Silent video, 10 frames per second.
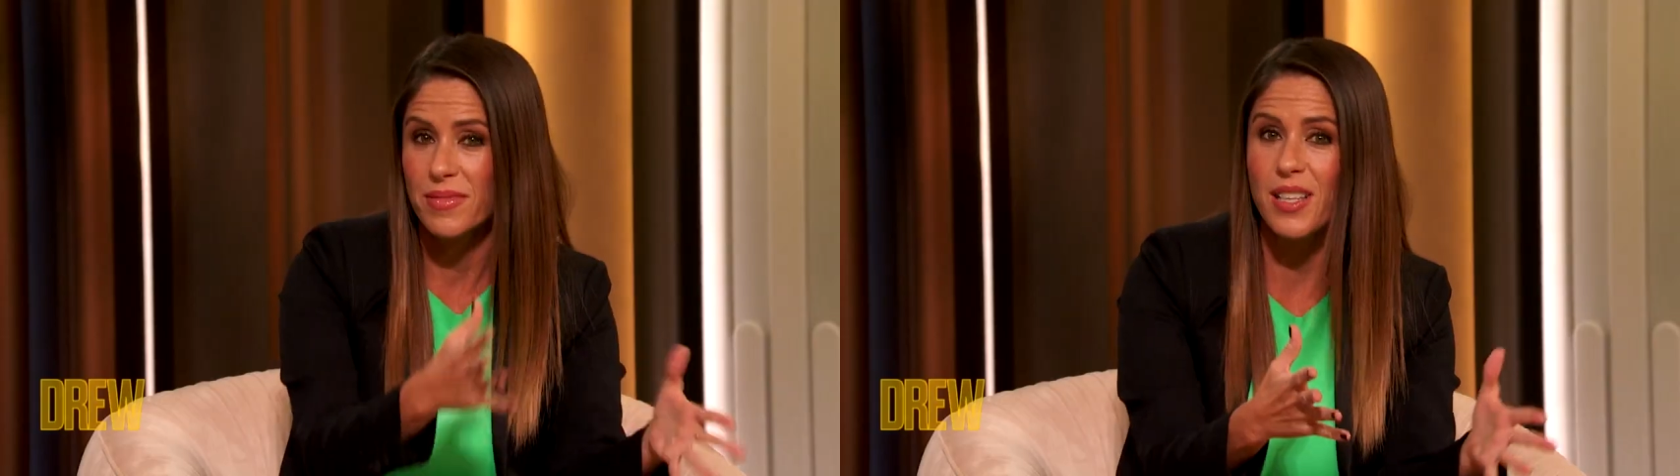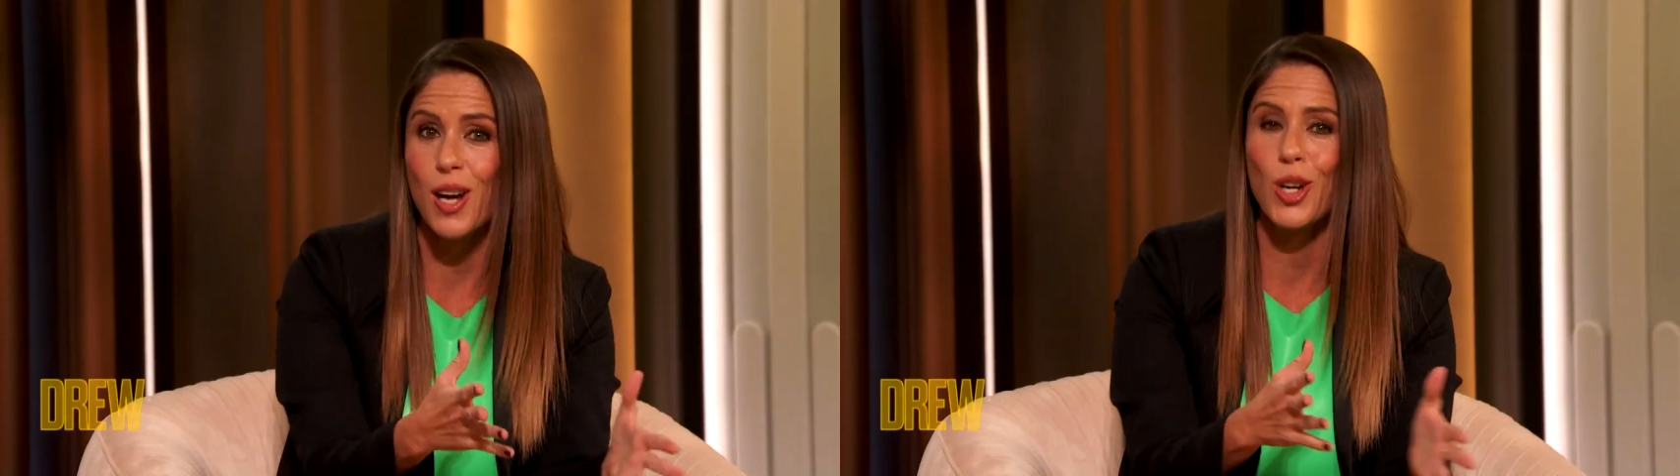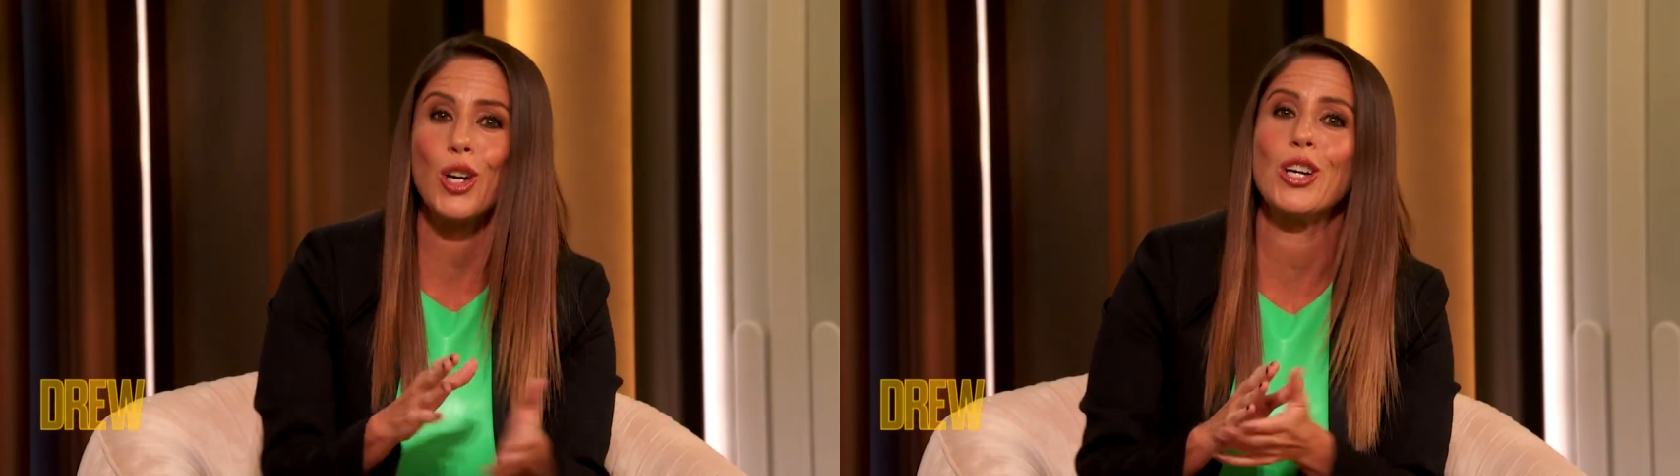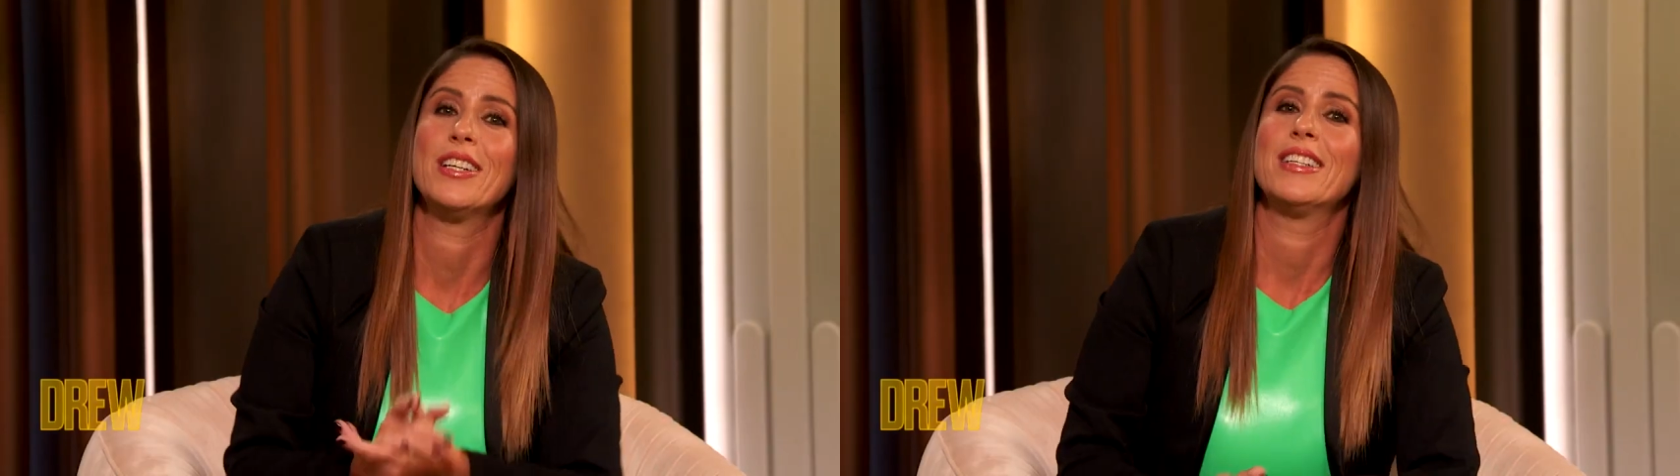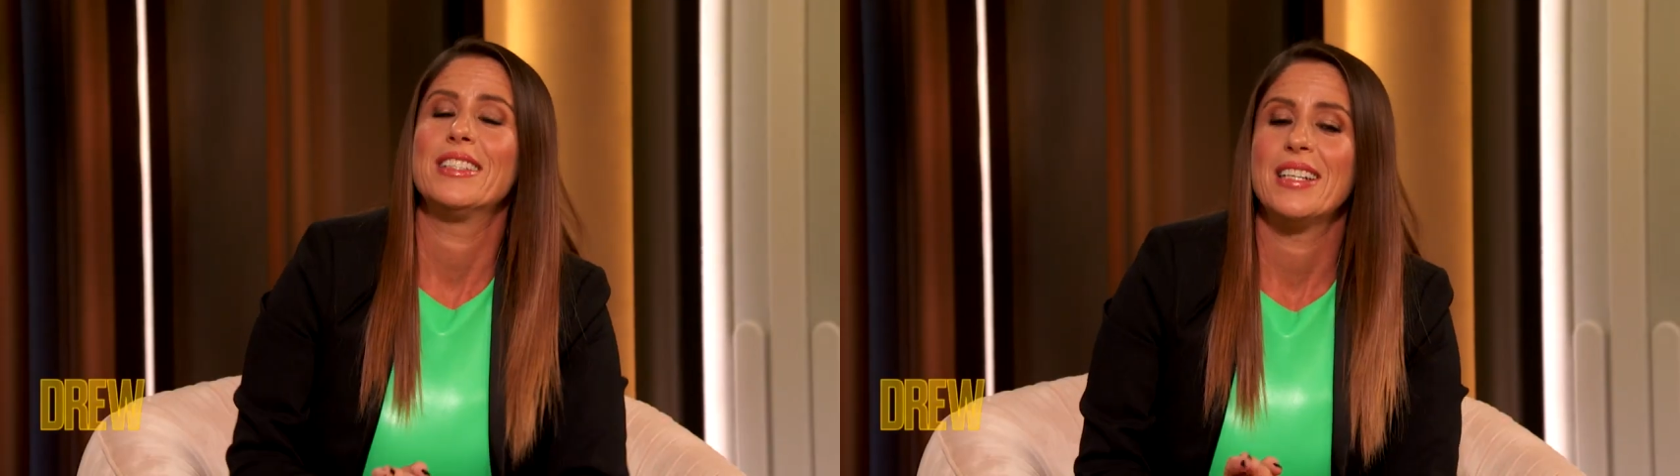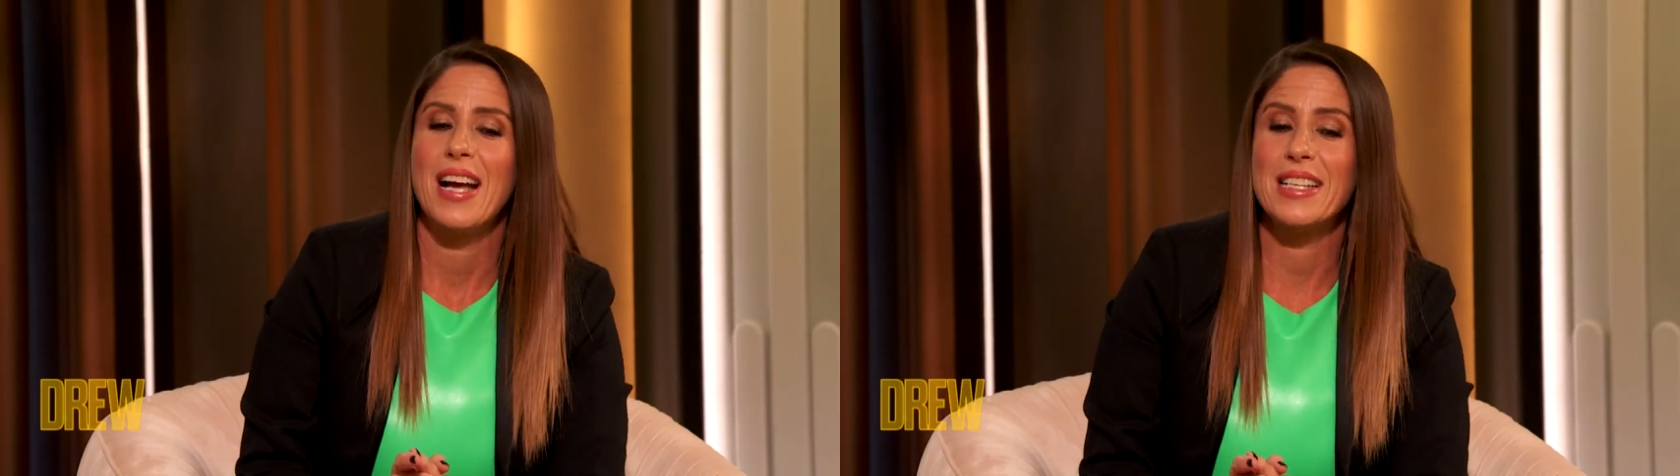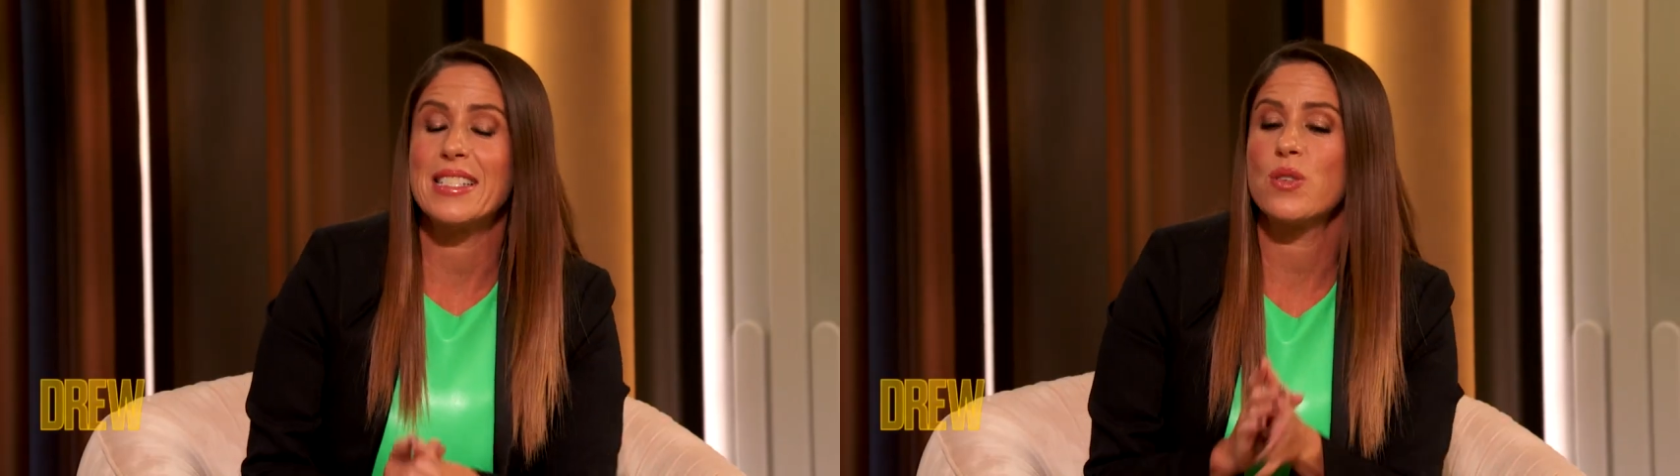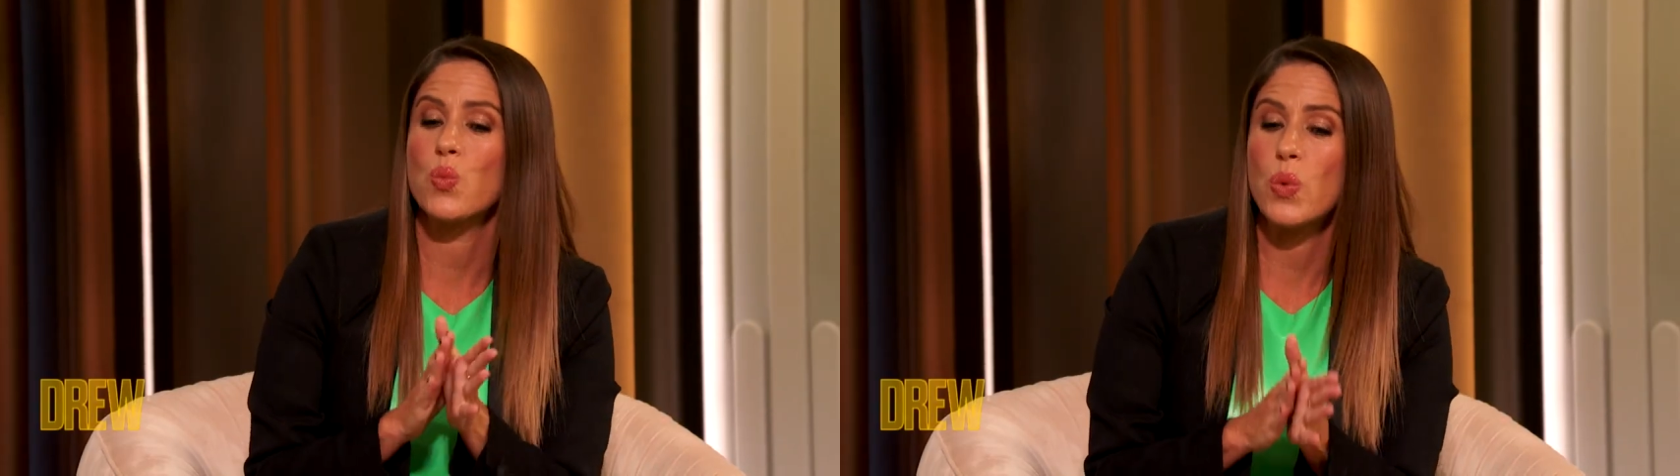younger and
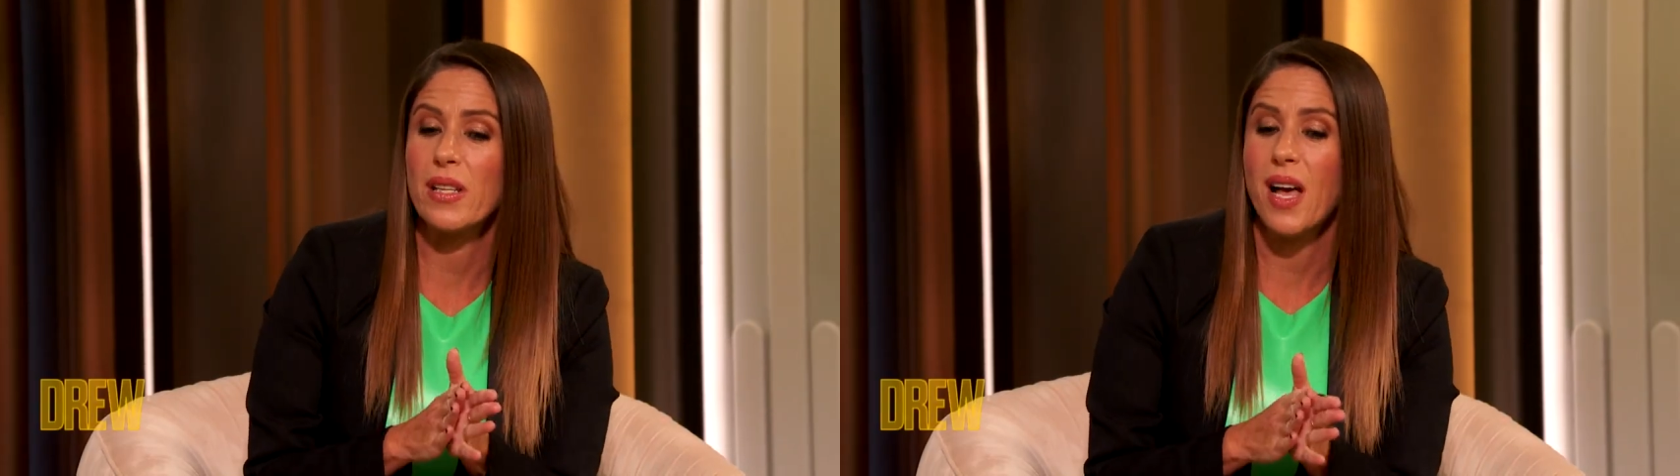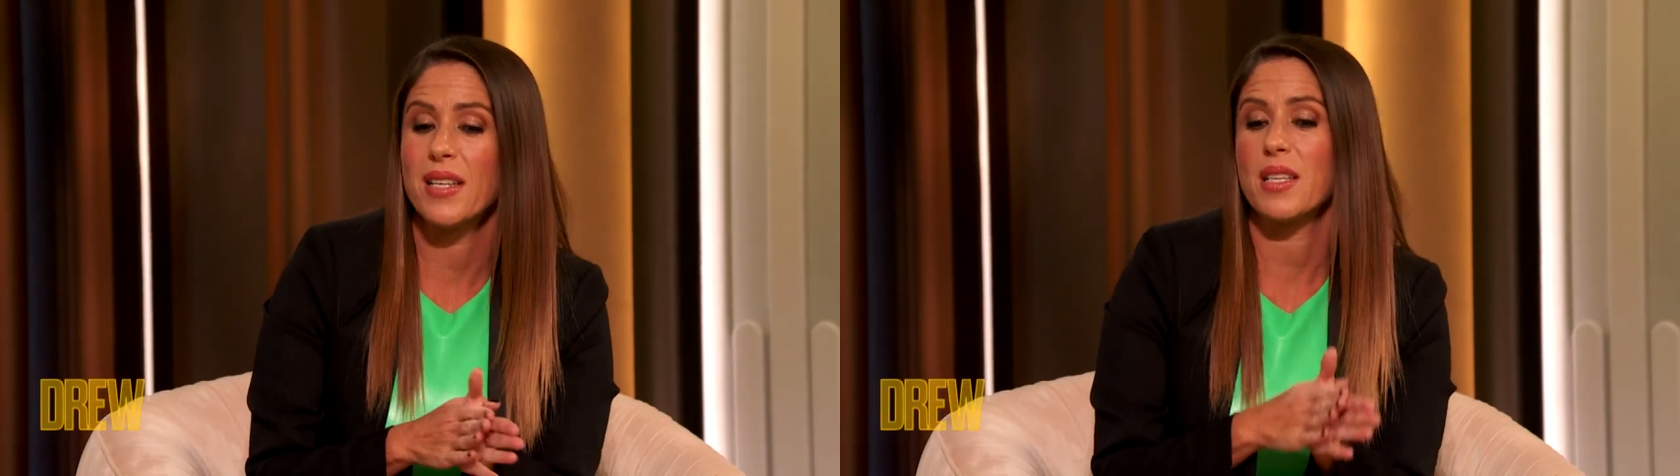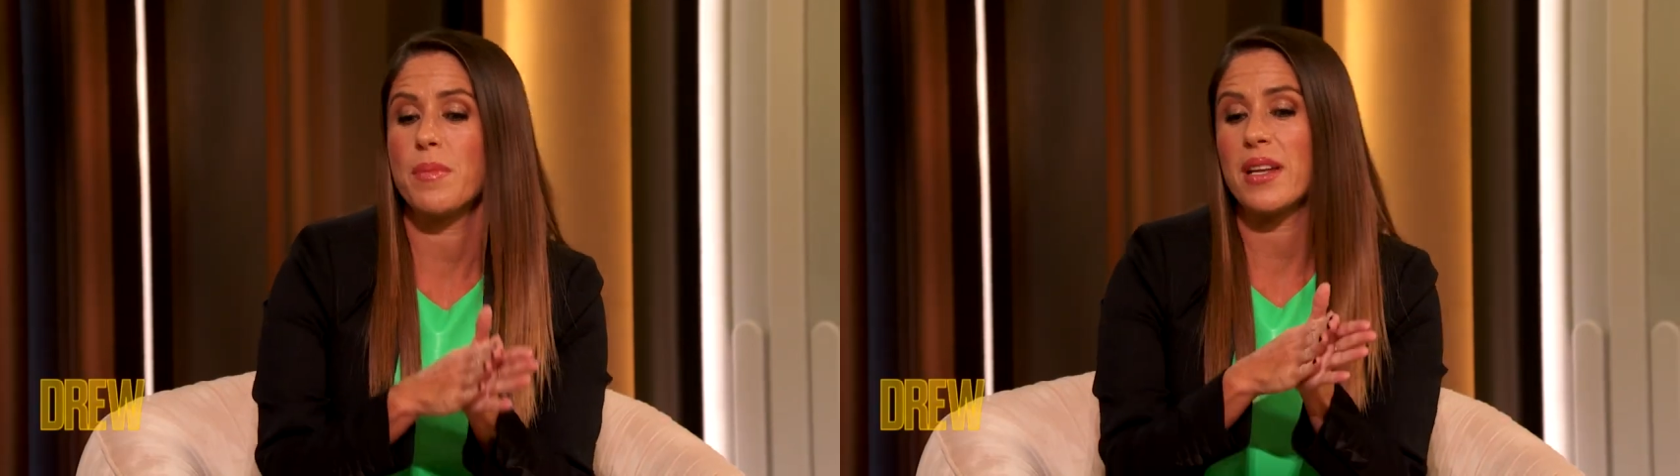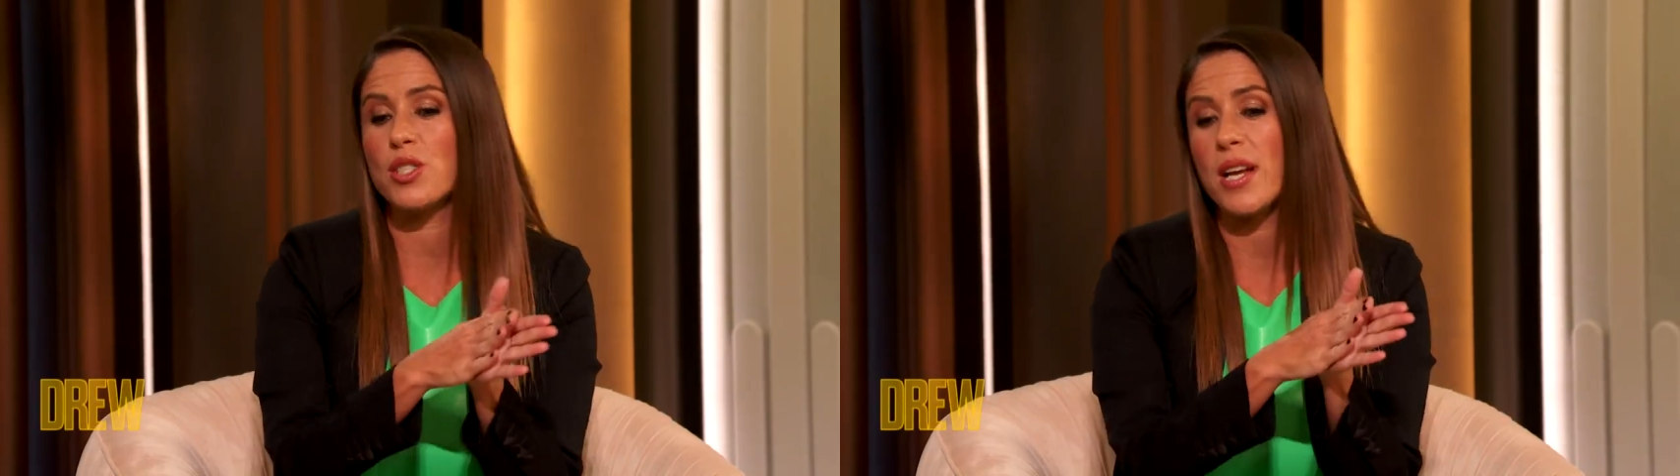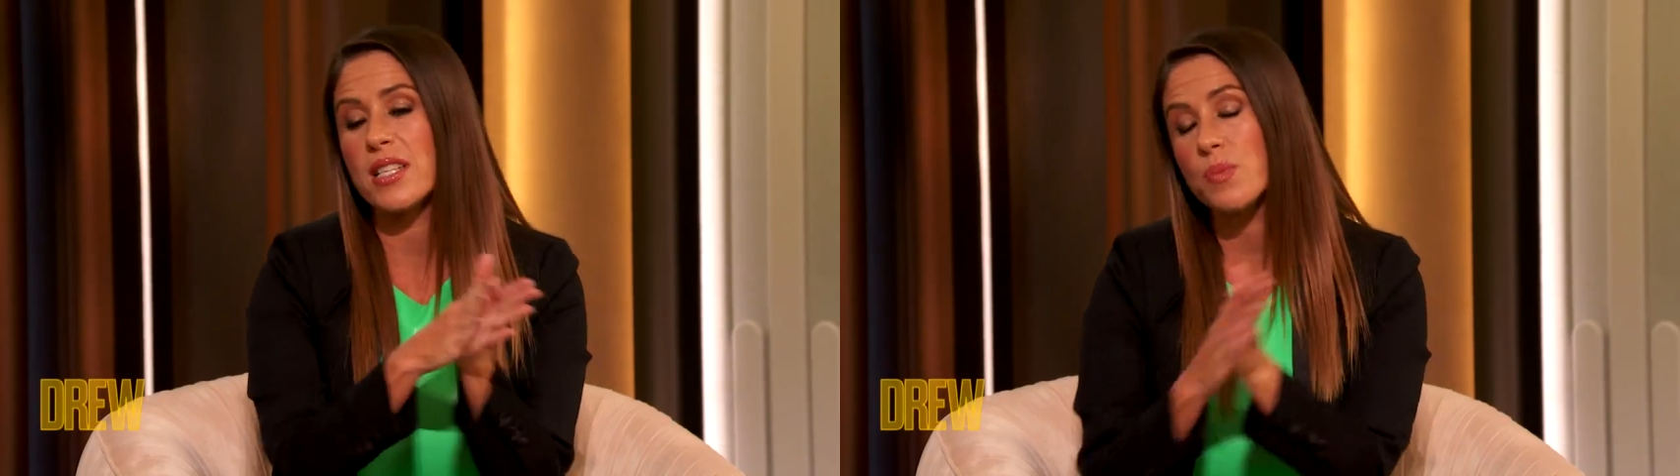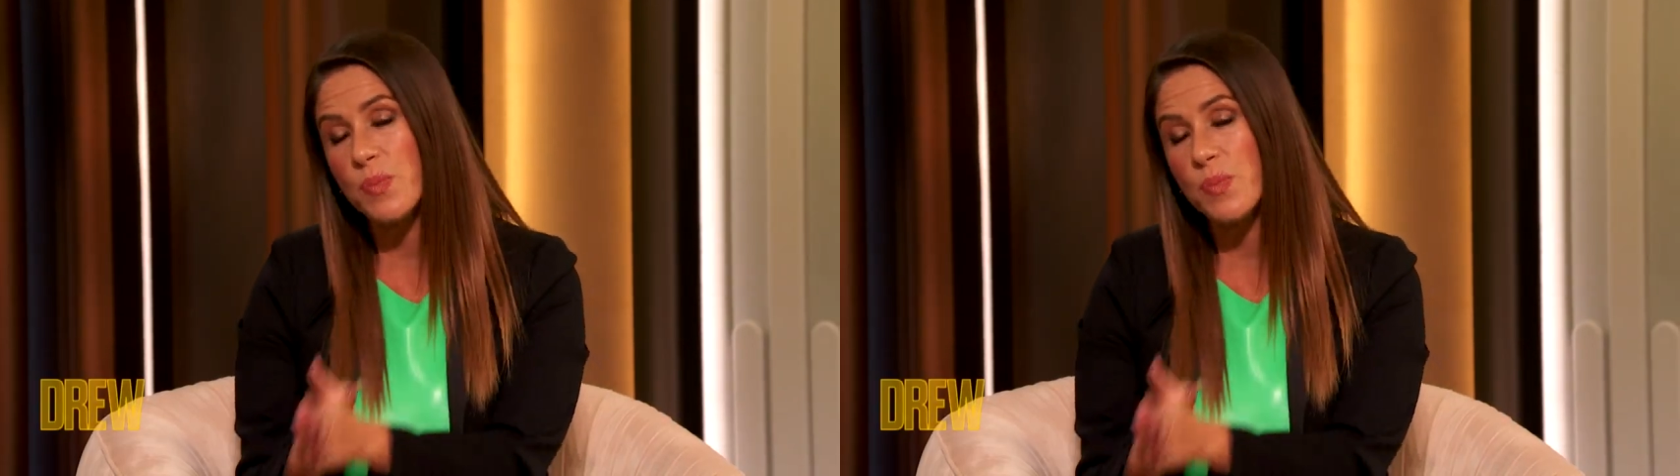didn't realize that meningitis